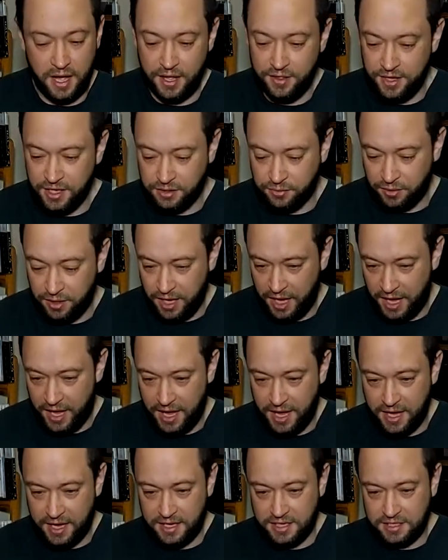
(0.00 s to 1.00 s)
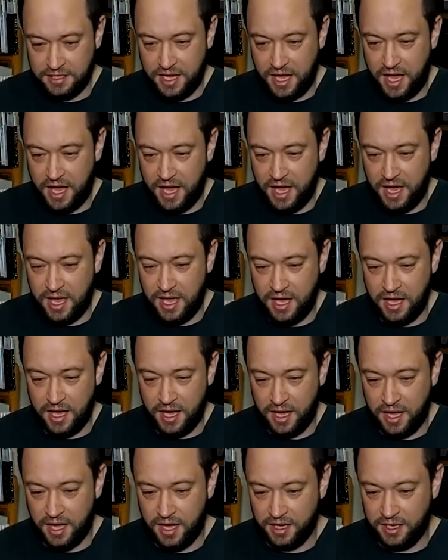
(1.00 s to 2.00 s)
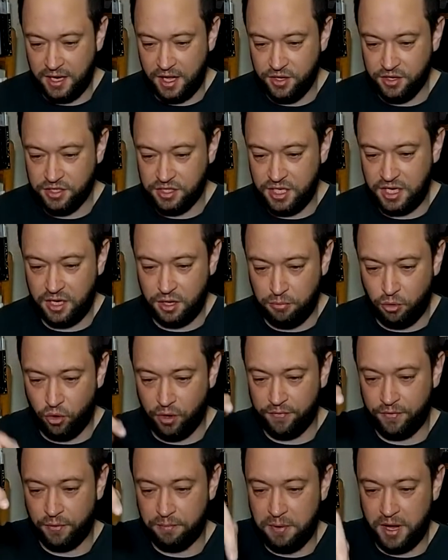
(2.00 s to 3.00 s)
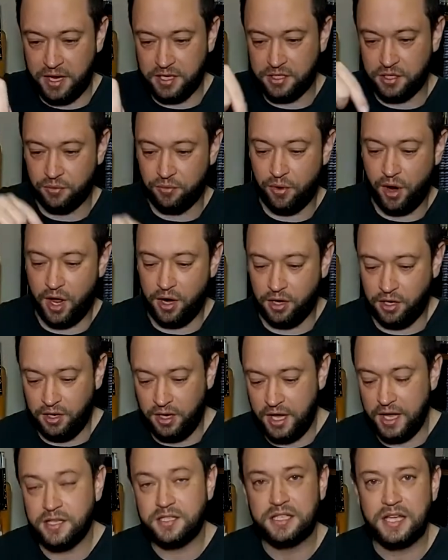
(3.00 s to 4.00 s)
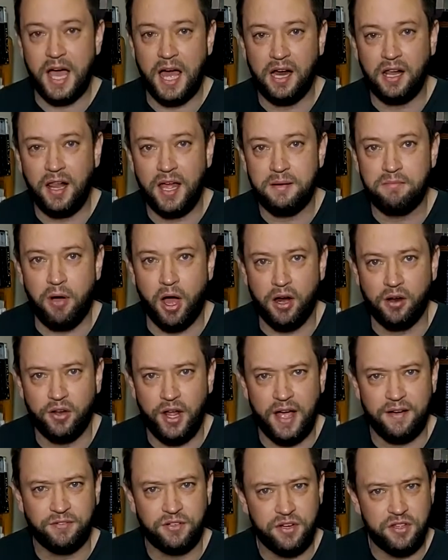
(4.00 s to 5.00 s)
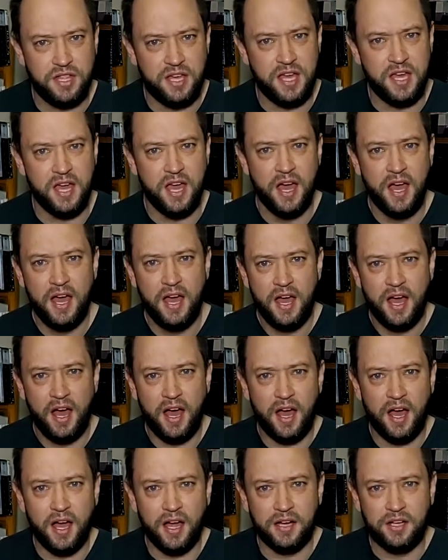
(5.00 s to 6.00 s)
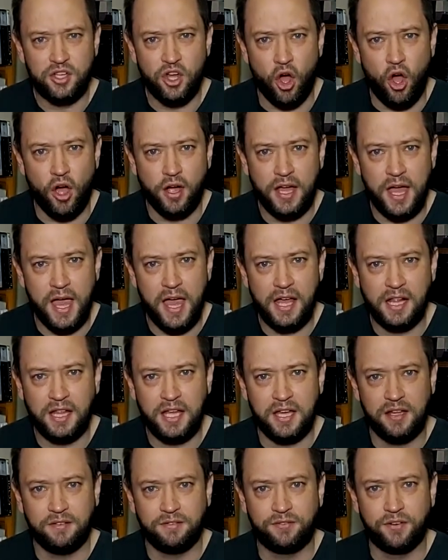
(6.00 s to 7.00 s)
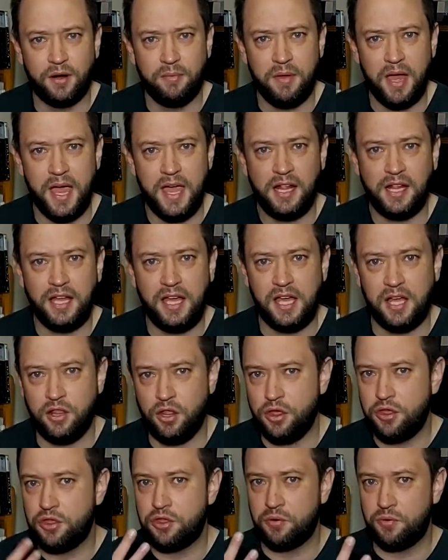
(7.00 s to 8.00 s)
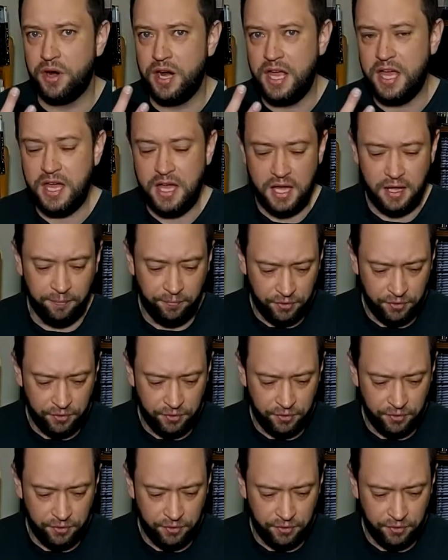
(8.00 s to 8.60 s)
This one has another xenomorph, but it's a runner. It's kind of like modeled after the dog alien from Alien 3.